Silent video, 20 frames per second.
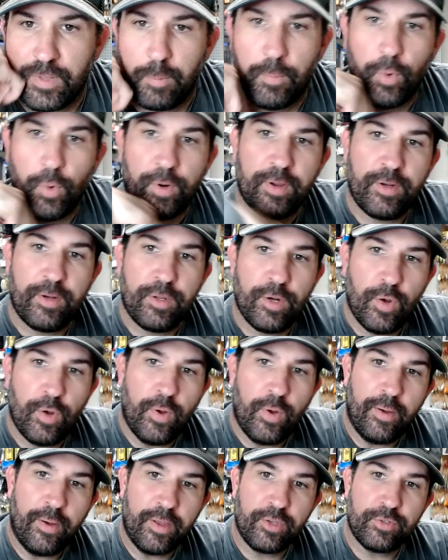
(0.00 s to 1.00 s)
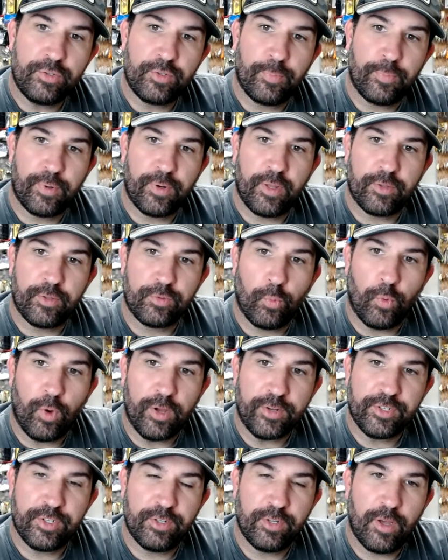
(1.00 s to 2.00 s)
Morgan, you know how I used to pronounce
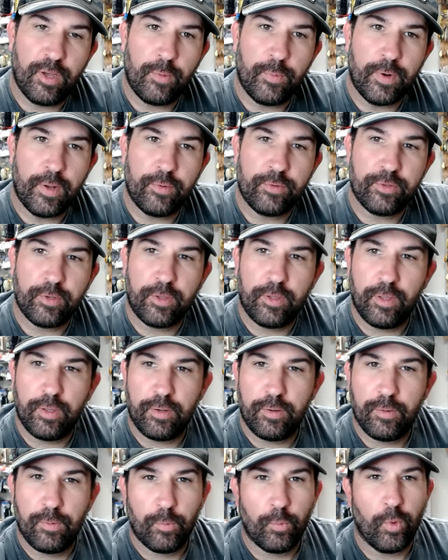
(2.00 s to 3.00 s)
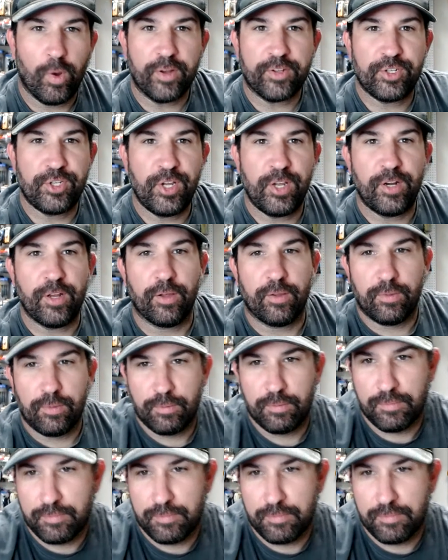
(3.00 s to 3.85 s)
Wachita when I was a kid? Wachita.